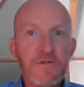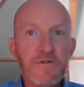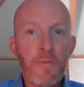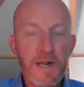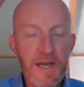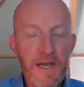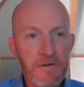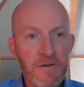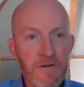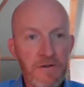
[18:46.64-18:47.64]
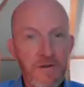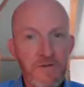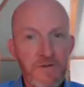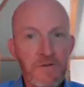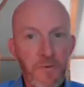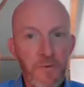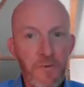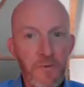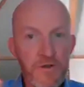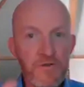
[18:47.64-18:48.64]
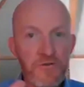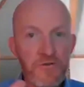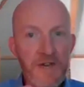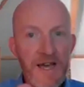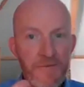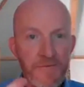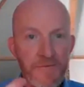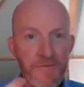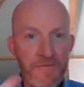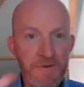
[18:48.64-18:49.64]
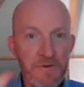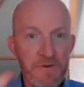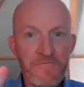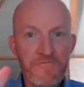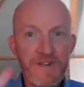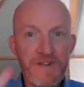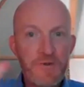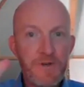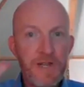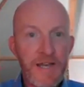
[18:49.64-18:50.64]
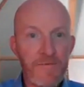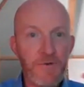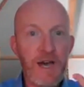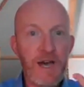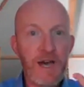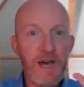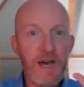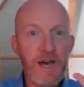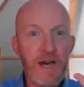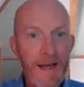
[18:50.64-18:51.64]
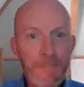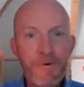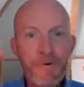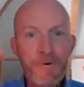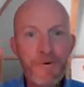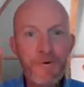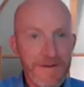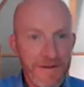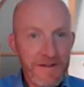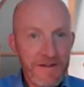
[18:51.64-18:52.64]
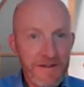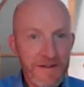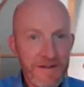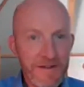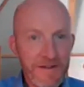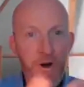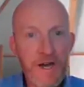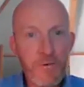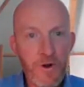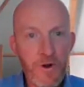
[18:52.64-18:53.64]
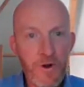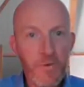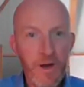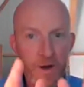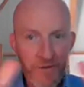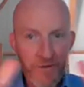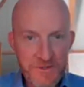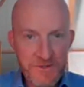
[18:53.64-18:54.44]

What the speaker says: normally done where you couldn't really do it like if you had a home library. Where you are now would work quite well. There's